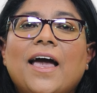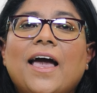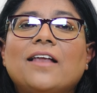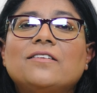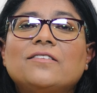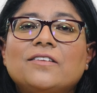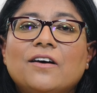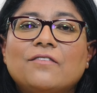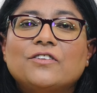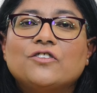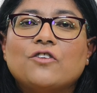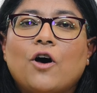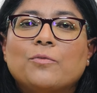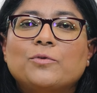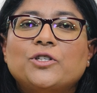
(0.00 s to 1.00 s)
and service
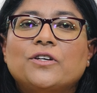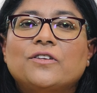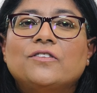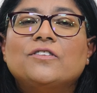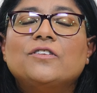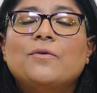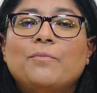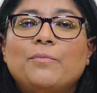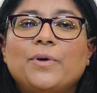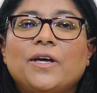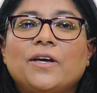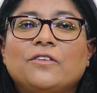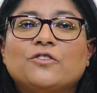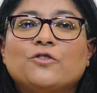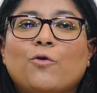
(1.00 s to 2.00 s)
options
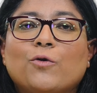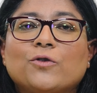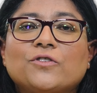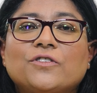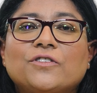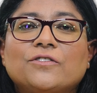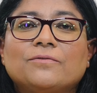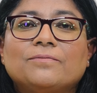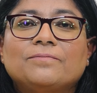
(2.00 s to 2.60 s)
being sourced.